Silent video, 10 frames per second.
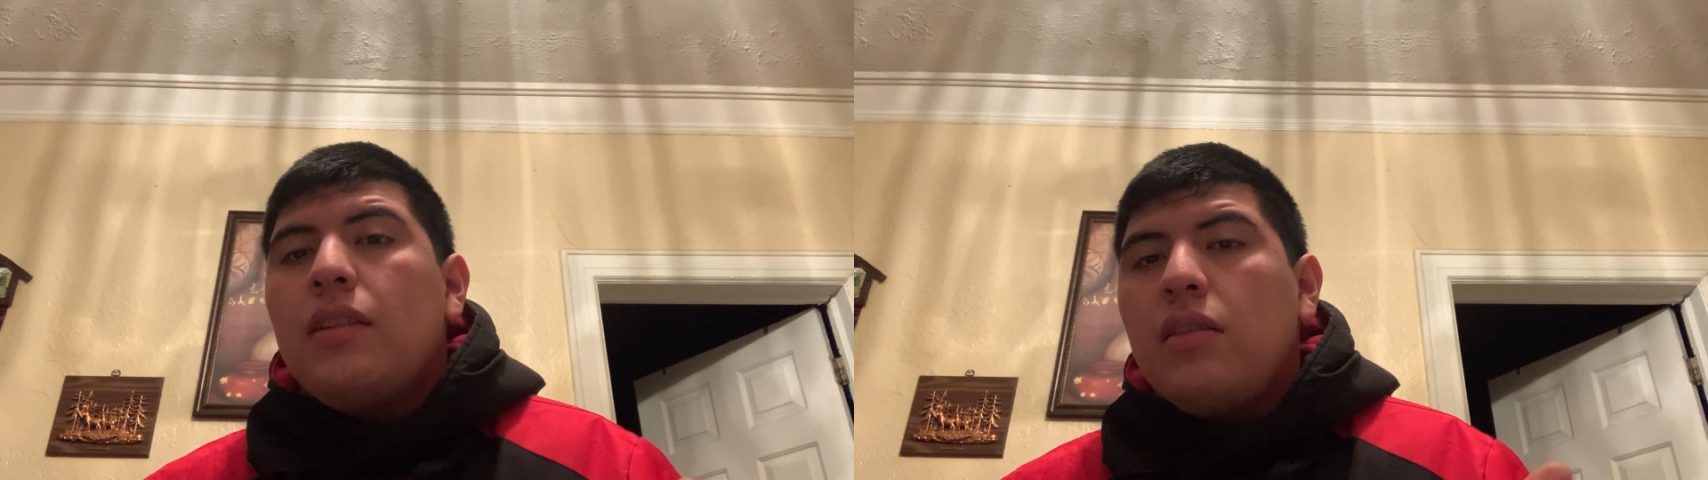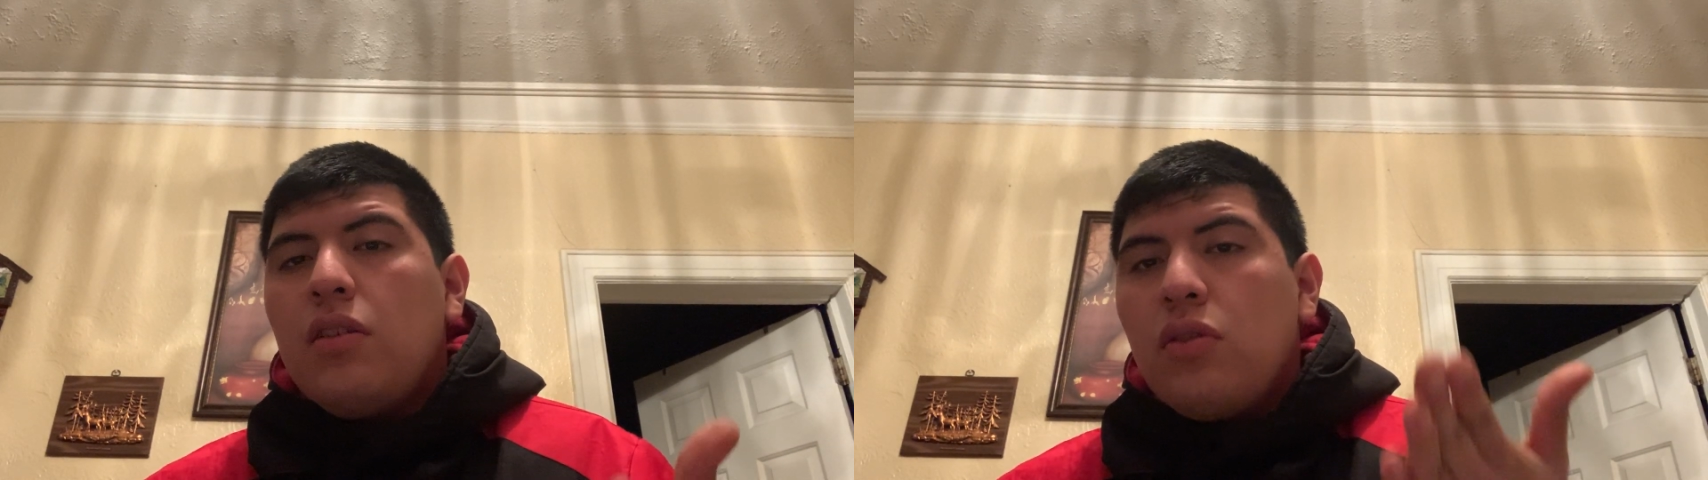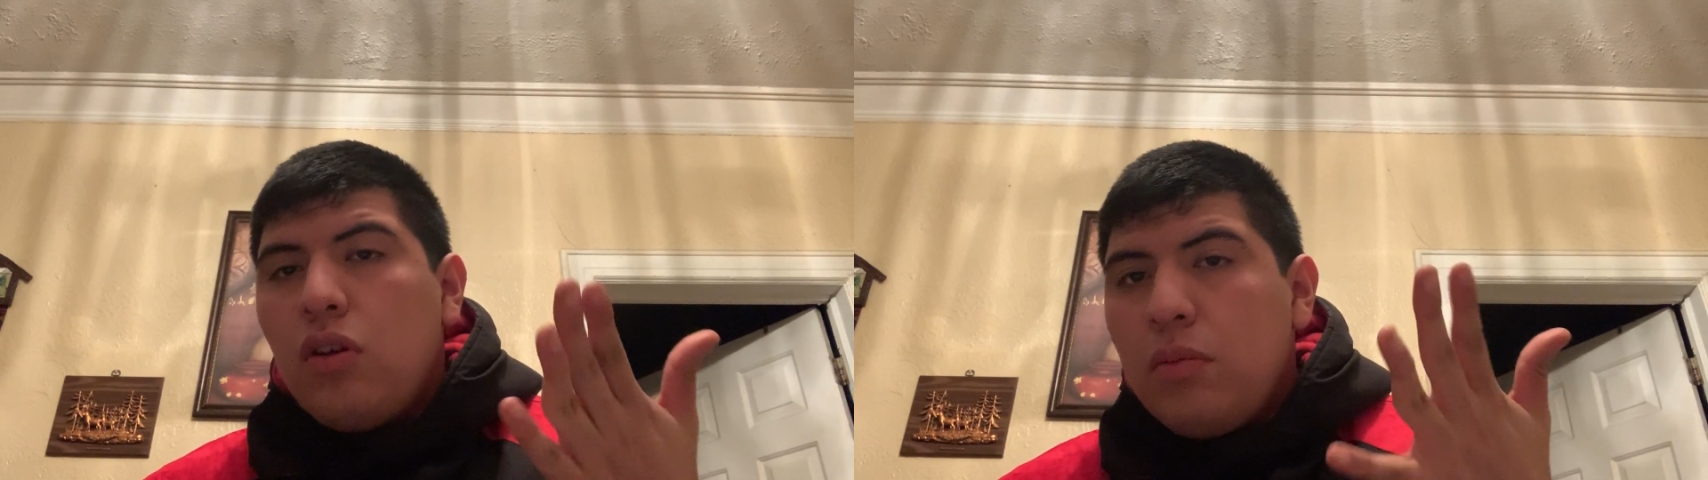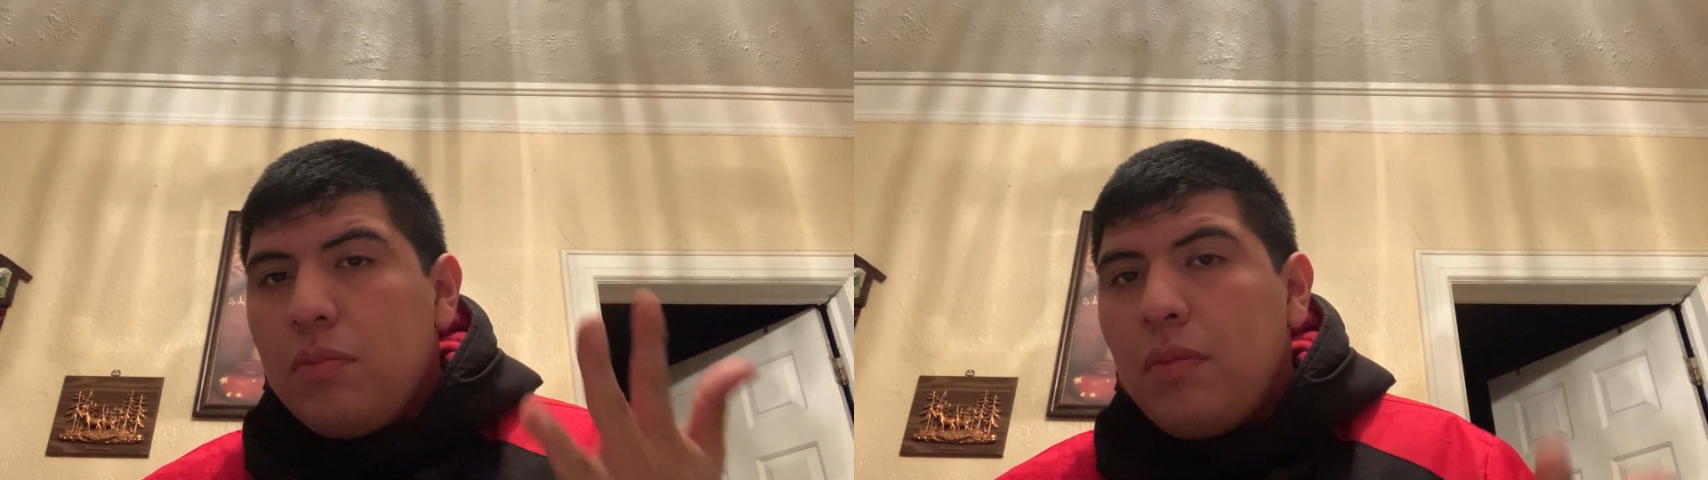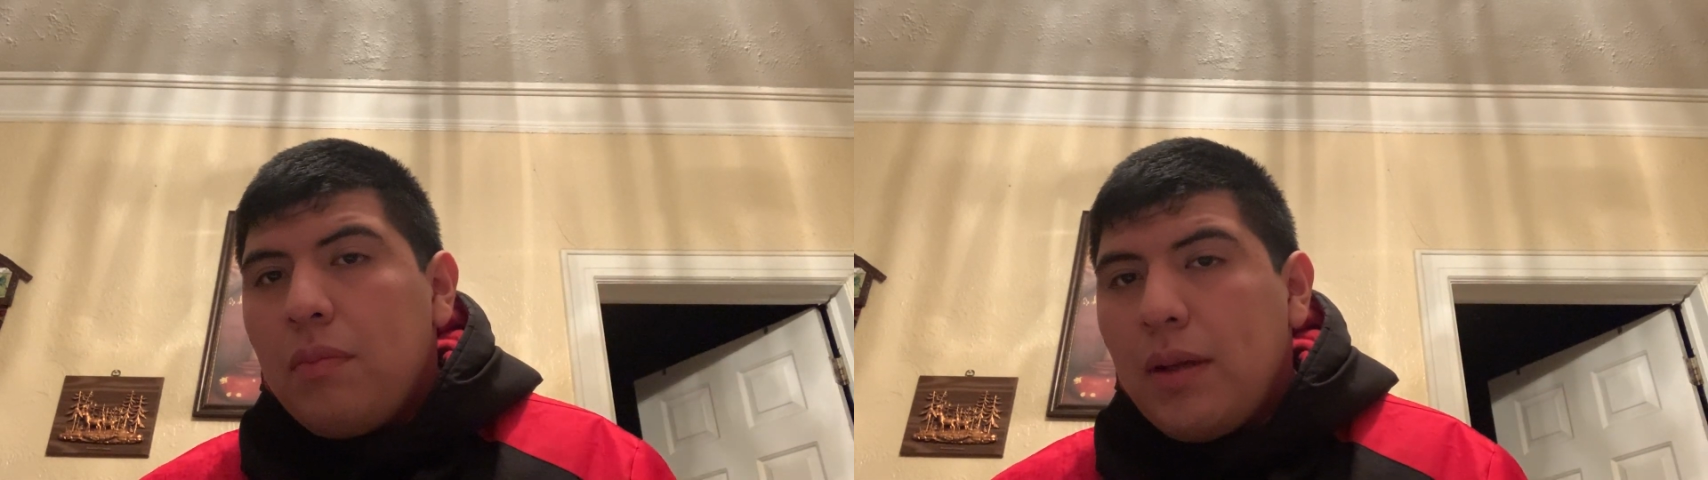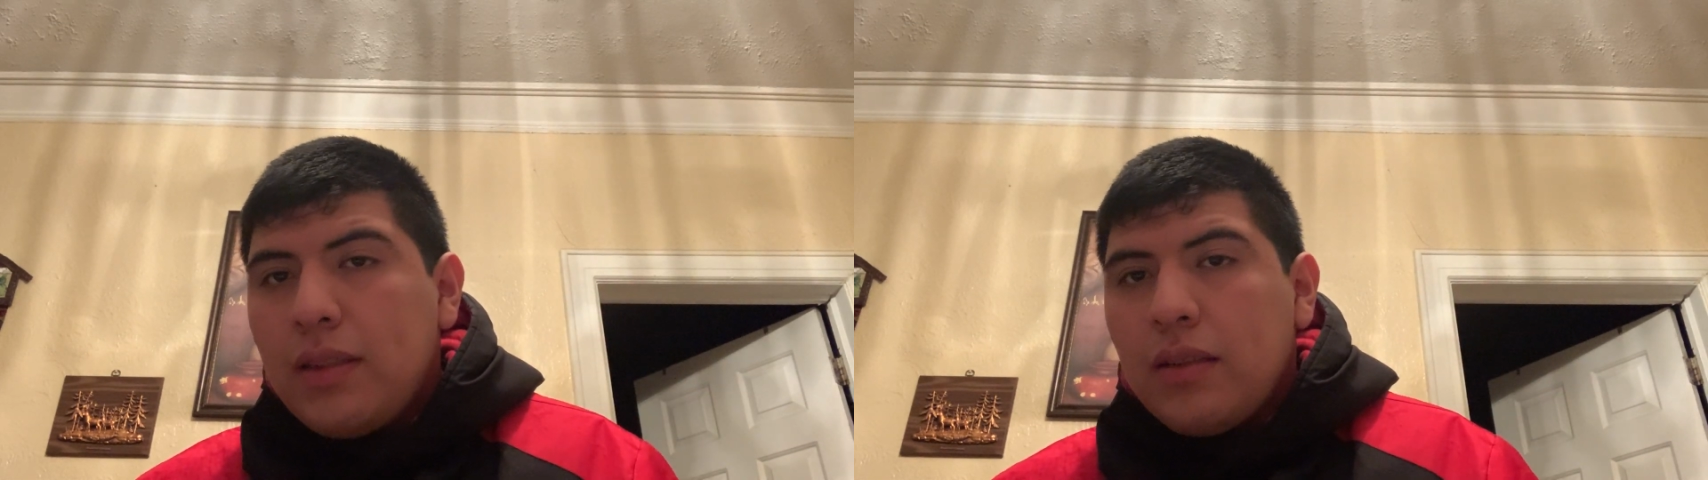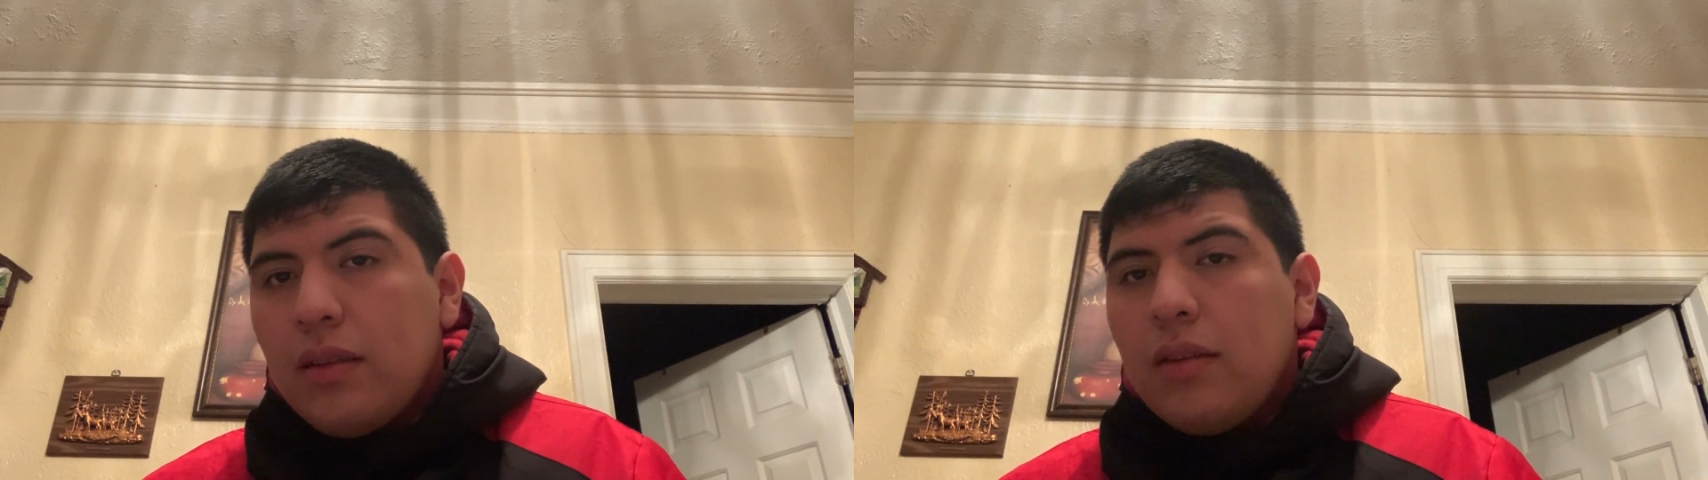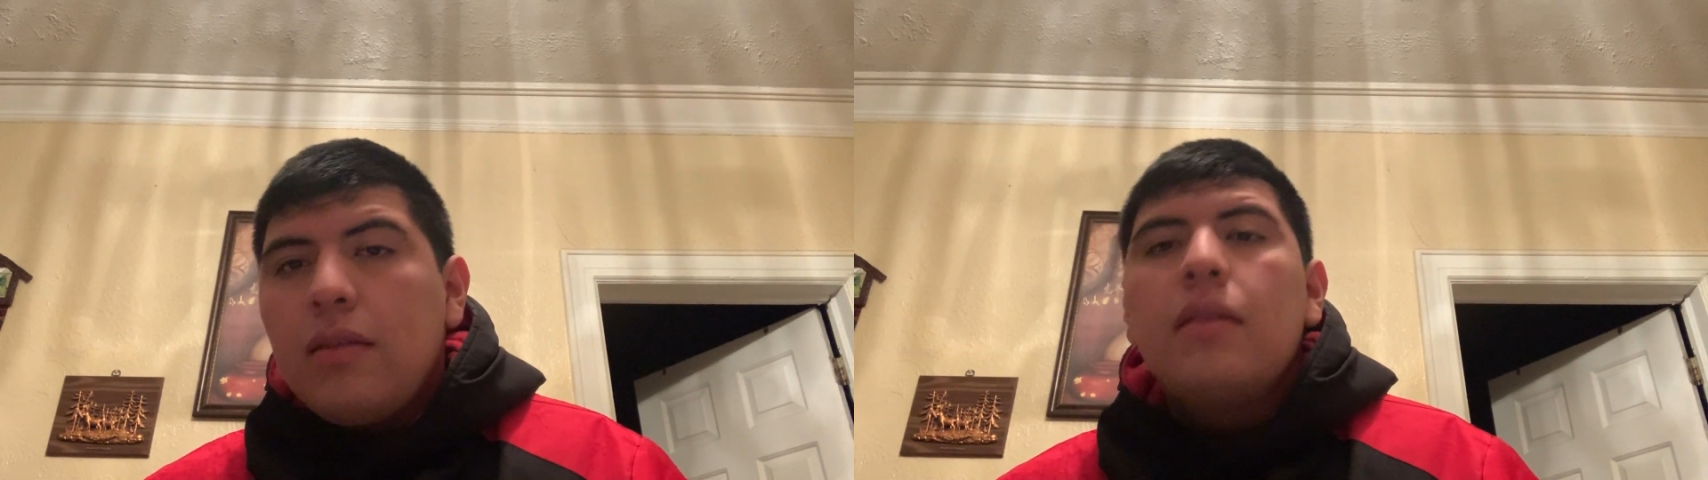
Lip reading: This is home, basically.